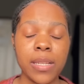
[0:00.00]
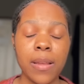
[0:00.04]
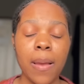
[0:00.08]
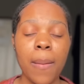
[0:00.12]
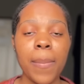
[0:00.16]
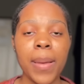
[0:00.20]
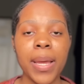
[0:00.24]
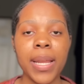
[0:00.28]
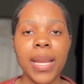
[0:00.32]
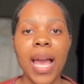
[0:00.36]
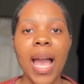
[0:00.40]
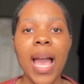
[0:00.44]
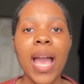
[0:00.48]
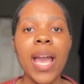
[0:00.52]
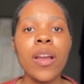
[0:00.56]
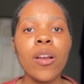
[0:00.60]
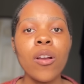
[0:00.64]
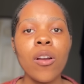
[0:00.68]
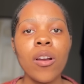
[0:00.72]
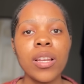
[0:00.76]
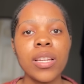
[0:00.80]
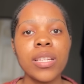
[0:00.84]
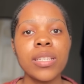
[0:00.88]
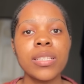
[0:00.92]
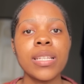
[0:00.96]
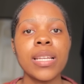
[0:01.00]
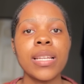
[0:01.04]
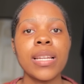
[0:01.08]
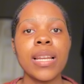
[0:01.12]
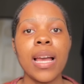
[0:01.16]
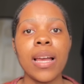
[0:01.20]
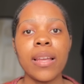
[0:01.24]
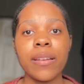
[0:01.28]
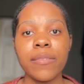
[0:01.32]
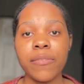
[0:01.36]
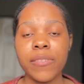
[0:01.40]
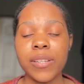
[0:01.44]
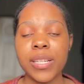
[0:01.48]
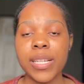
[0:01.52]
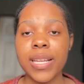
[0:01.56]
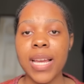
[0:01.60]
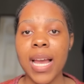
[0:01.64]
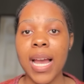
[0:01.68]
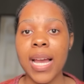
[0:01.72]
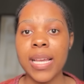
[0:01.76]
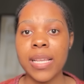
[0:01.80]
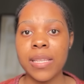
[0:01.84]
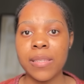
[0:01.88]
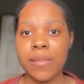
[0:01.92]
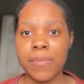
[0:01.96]
but I call it an
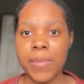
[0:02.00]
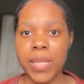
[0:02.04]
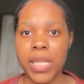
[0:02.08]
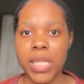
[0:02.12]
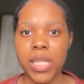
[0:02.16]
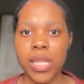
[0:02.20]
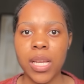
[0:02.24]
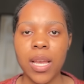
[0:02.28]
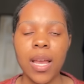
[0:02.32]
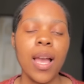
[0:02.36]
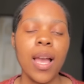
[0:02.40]
advertisement.